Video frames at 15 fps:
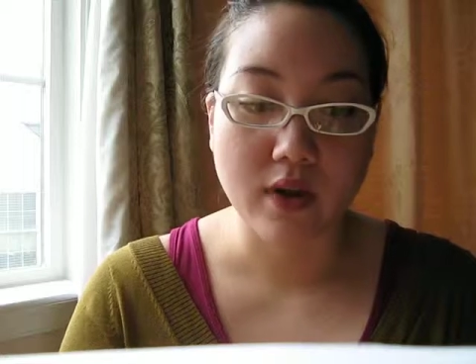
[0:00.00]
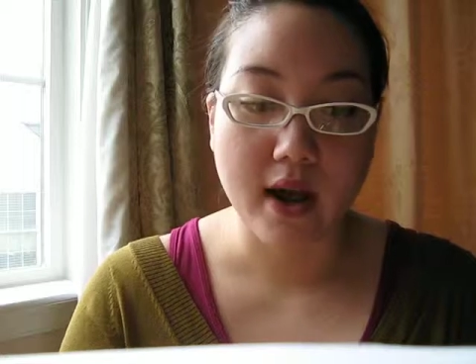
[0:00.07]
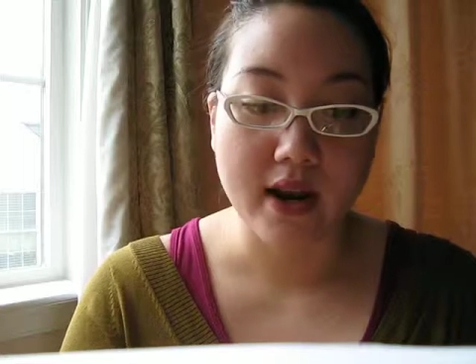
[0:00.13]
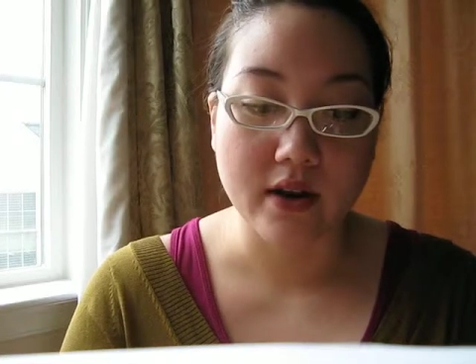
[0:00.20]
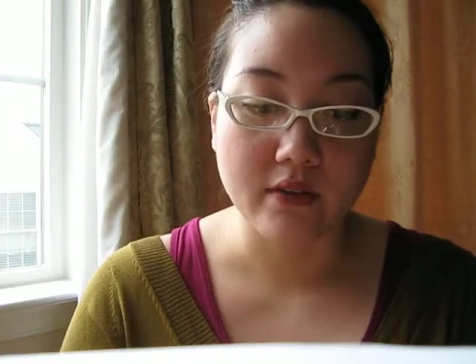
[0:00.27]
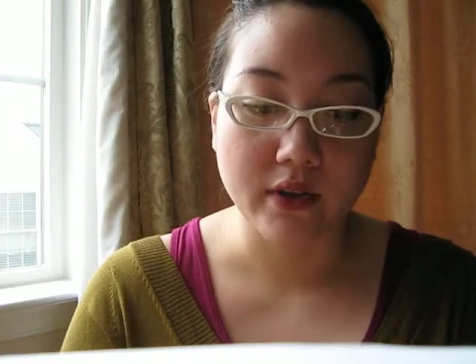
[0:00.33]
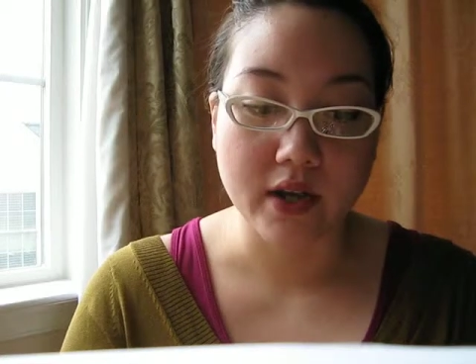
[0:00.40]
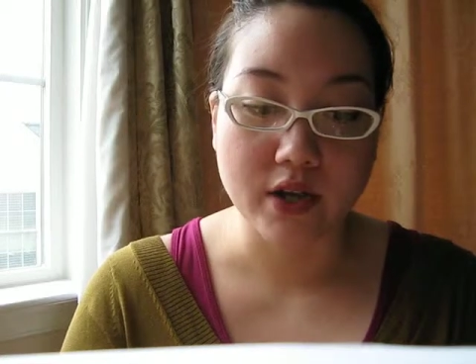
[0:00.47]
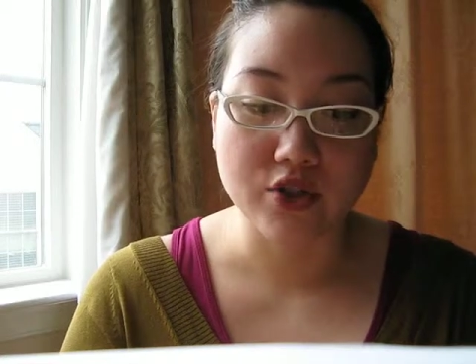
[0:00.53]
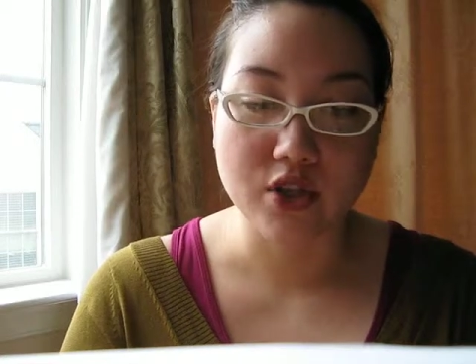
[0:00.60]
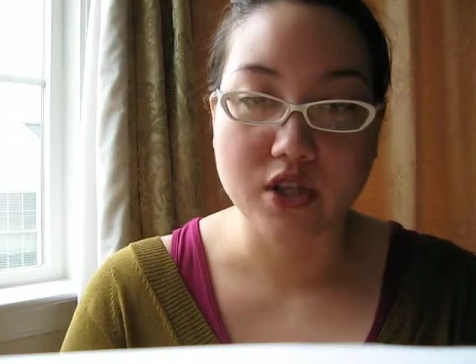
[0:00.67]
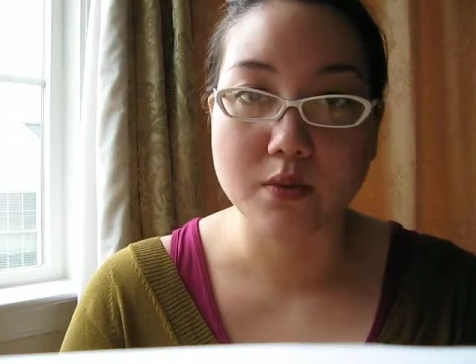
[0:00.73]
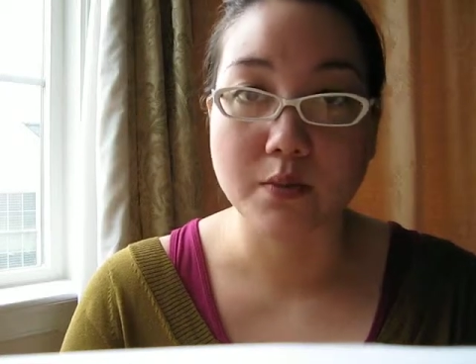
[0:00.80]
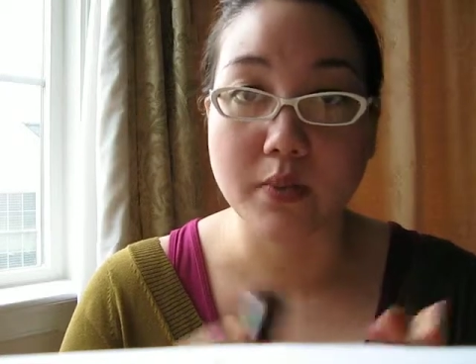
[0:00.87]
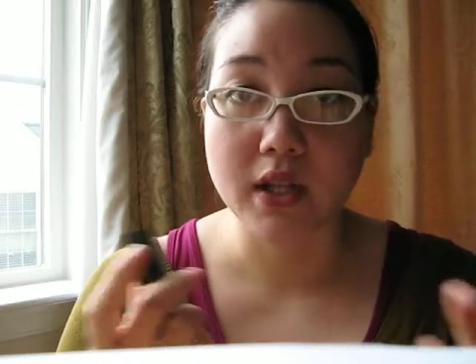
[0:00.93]
kind of like
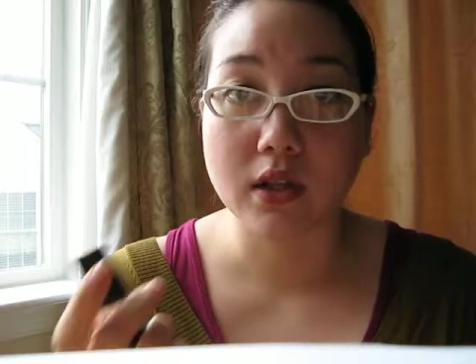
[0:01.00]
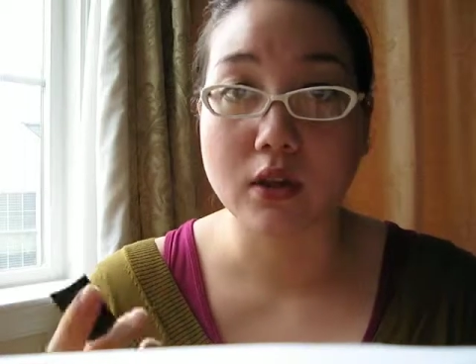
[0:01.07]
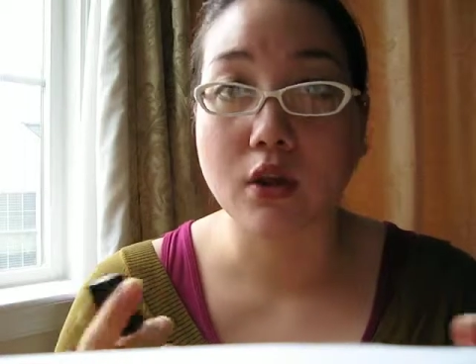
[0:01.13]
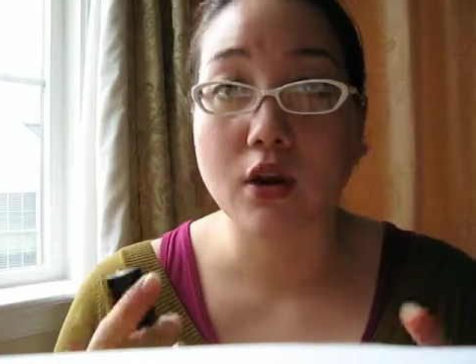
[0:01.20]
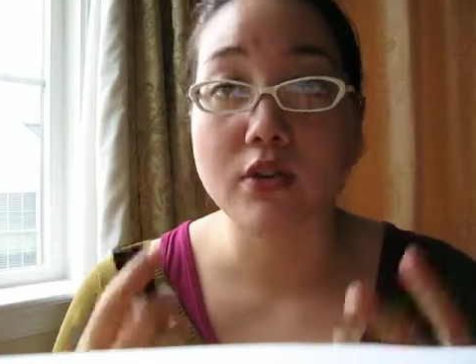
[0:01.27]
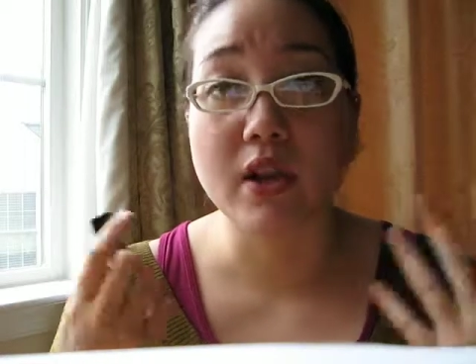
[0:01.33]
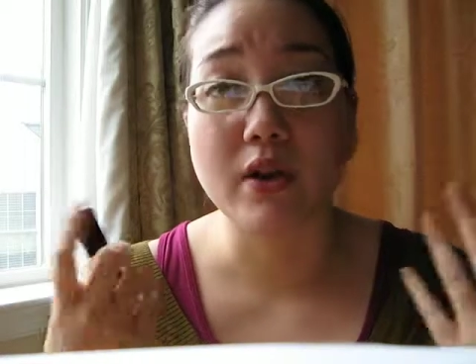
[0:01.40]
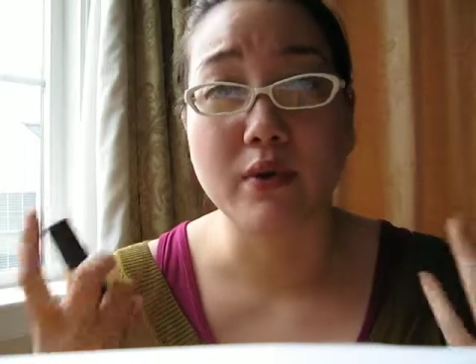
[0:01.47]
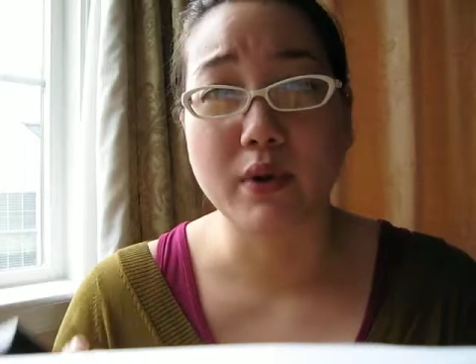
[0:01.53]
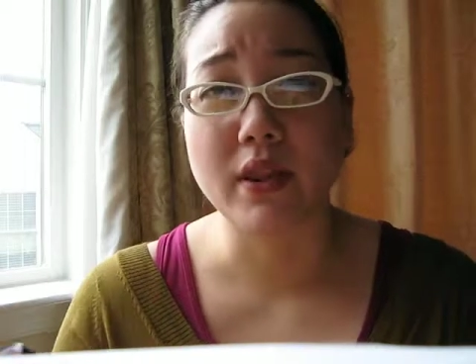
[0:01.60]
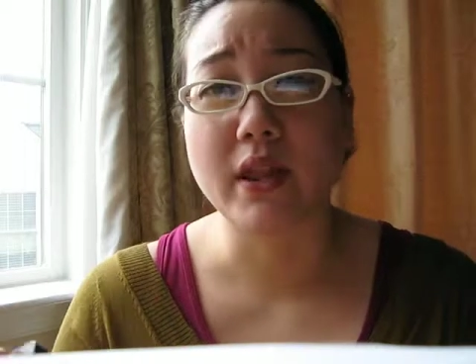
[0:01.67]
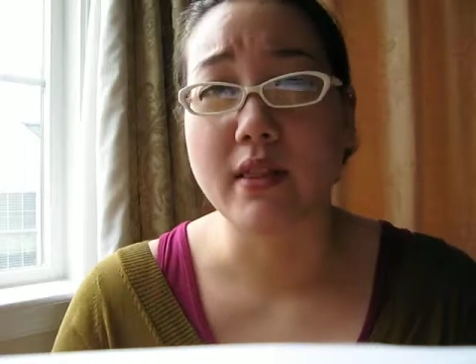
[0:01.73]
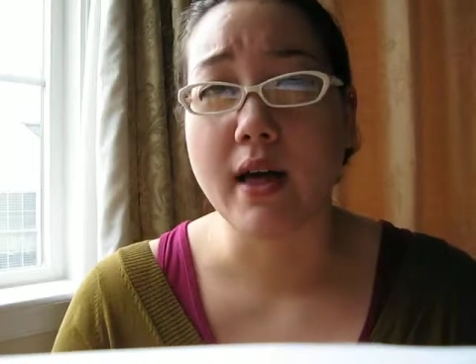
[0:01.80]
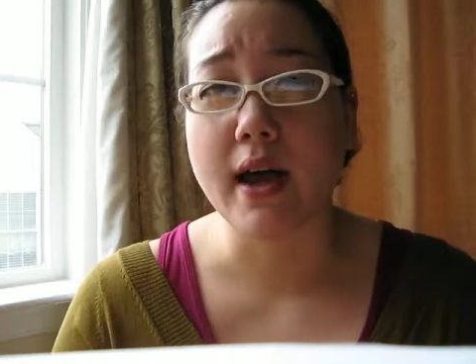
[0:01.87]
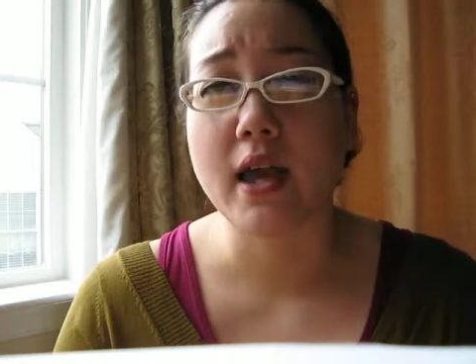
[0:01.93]
just bitten look that I
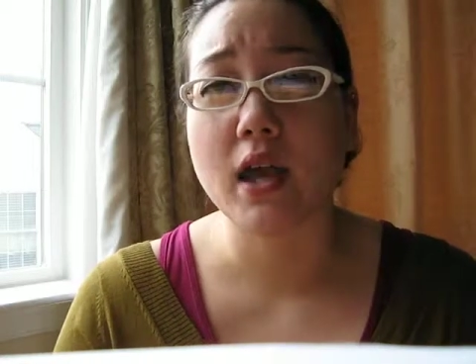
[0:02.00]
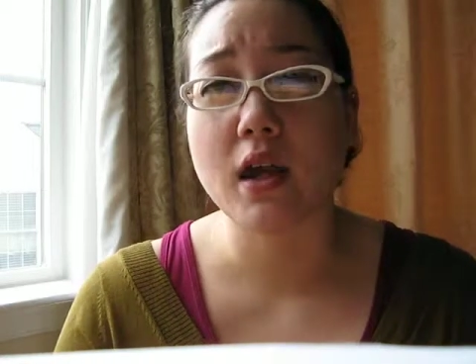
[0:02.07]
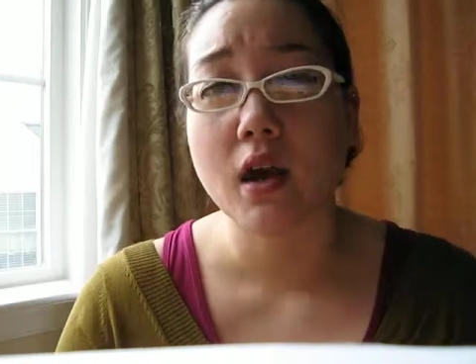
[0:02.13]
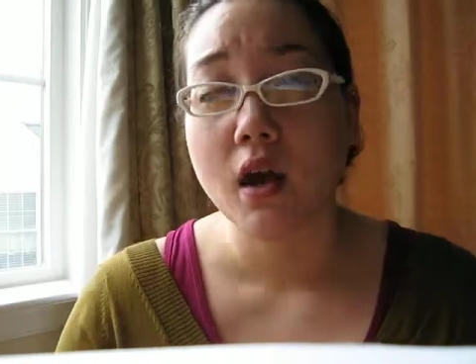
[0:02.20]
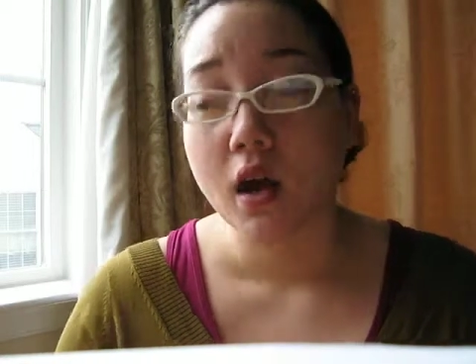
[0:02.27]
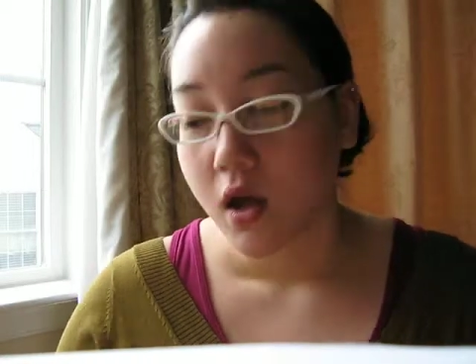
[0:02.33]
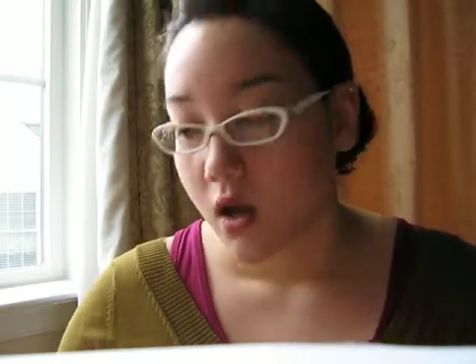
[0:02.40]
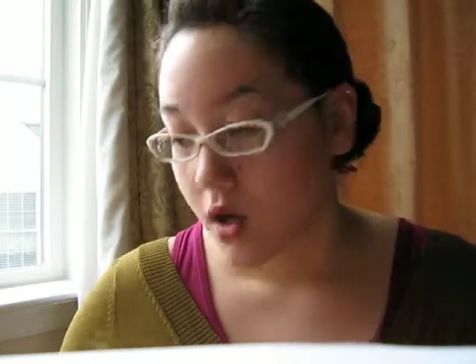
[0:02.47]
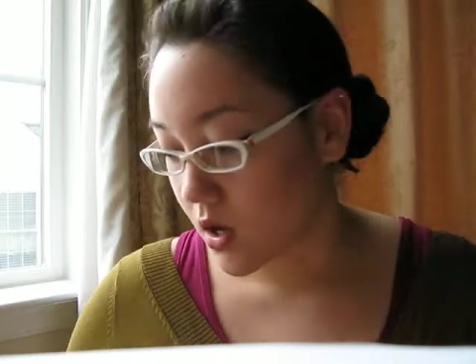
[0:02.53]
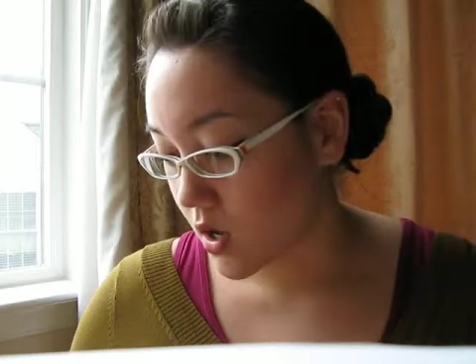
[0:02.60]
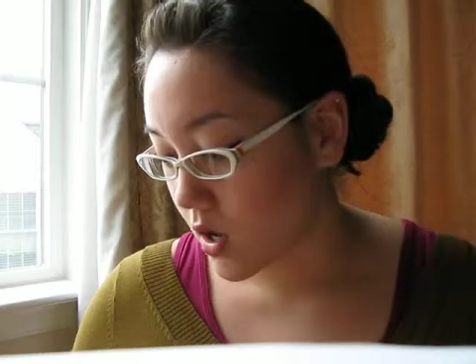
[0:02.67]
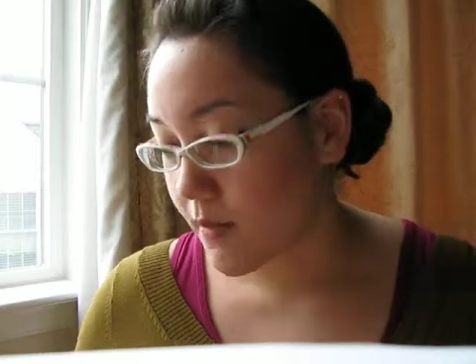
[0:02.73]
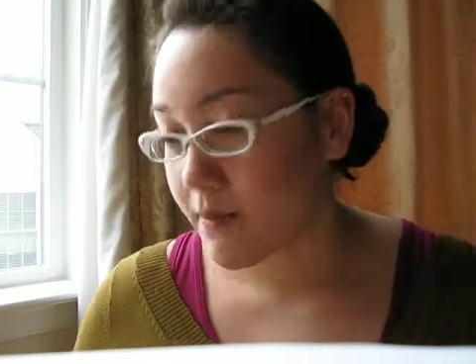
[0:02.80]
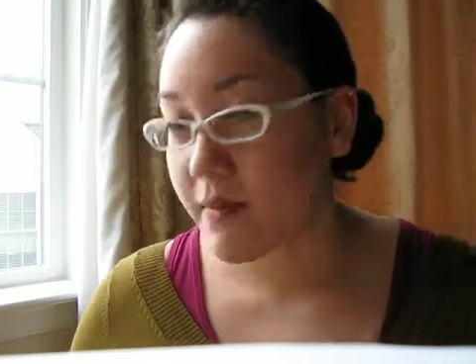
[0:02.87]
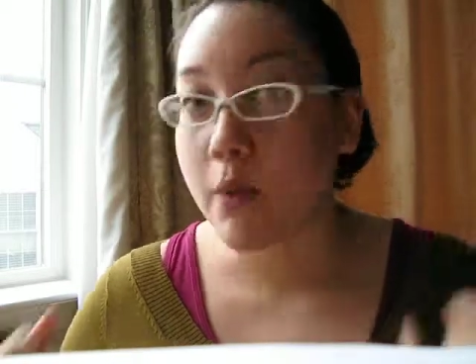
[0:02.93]
really like.
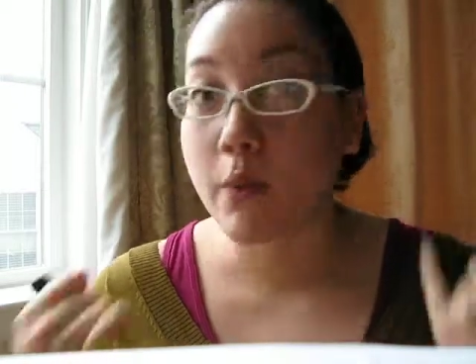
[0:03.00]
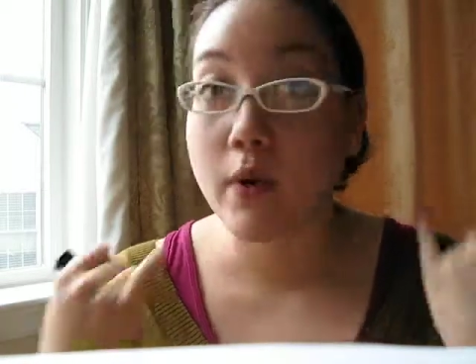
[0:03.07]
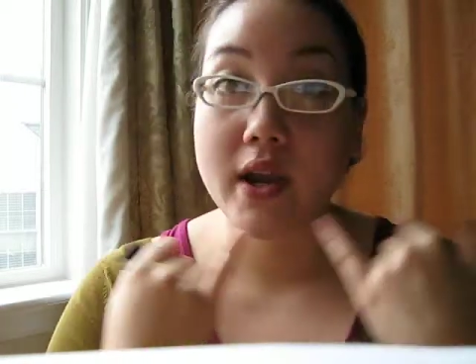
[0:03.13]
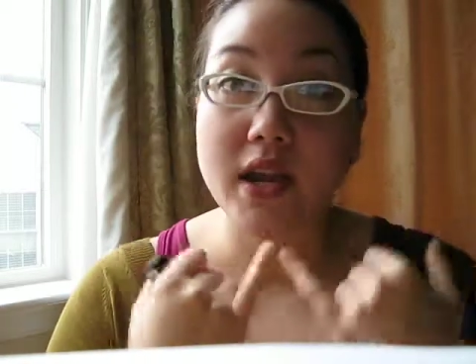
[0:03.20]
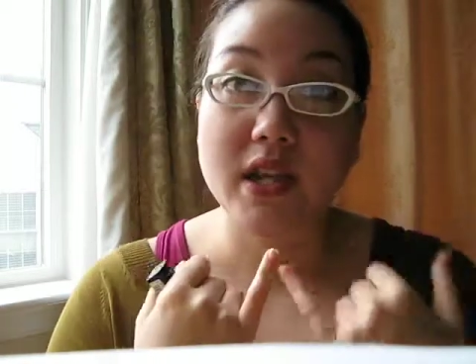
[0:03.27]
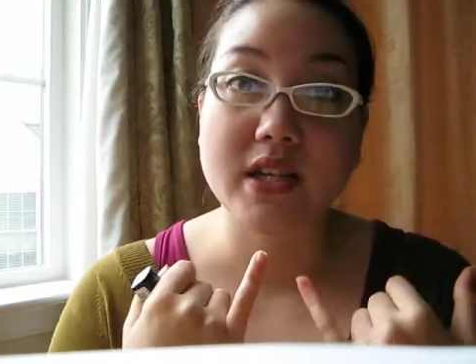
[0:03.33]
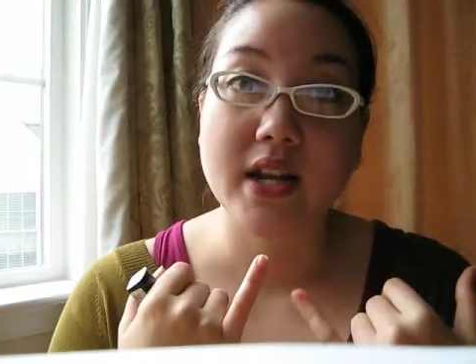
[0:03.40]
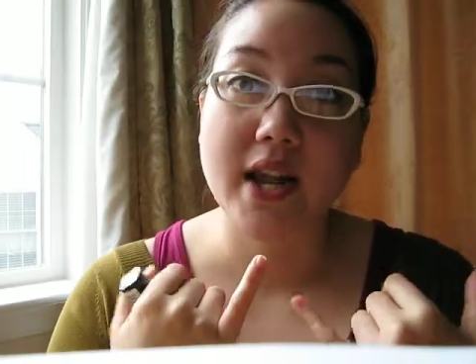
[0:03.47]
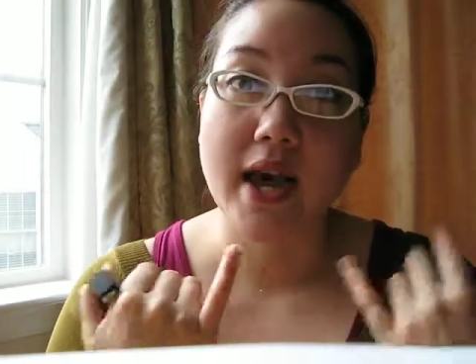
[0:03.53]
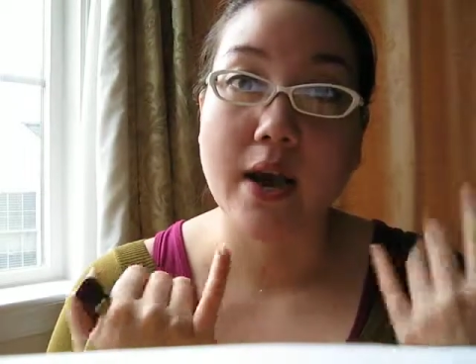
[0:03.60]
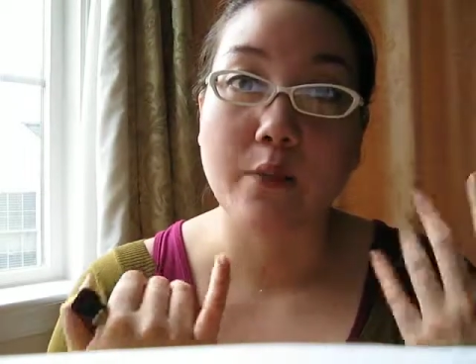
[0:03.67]
I'm not wearing it today.